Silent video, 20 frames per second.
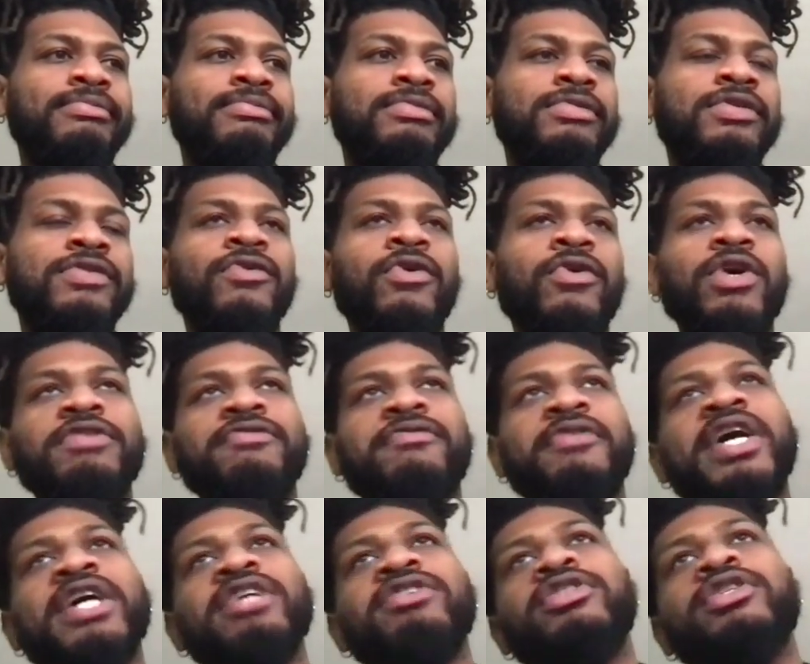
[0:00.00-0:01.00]
as far as
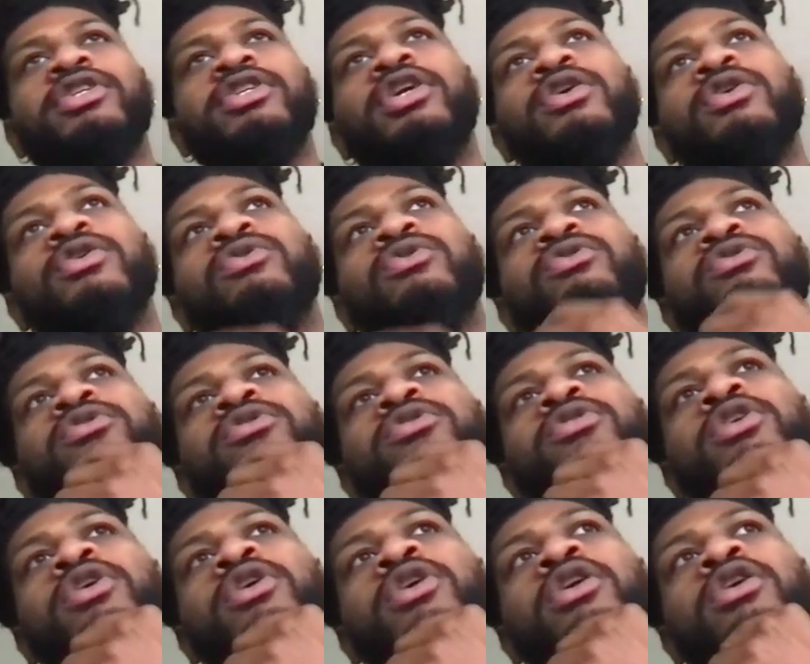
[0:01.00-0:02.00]
fashion goes,
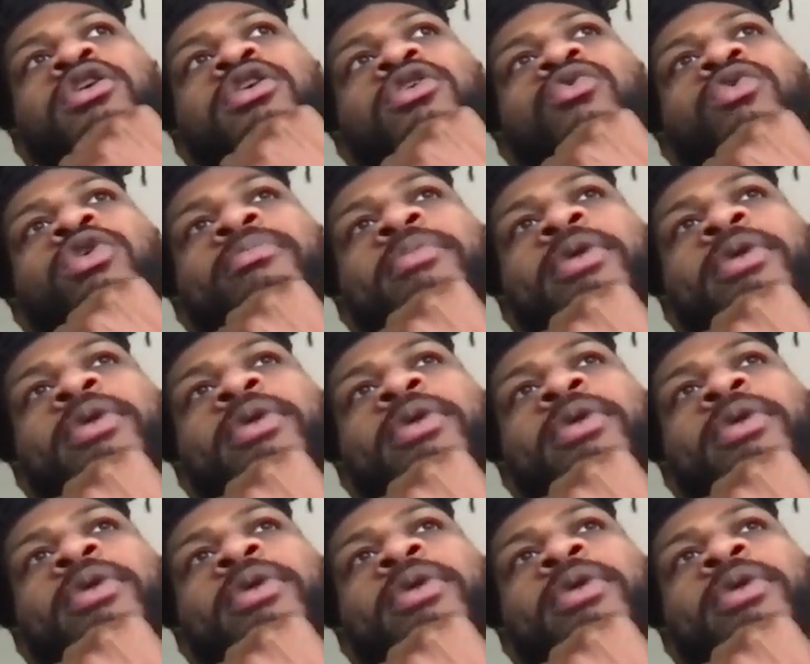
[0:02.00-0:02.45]
one of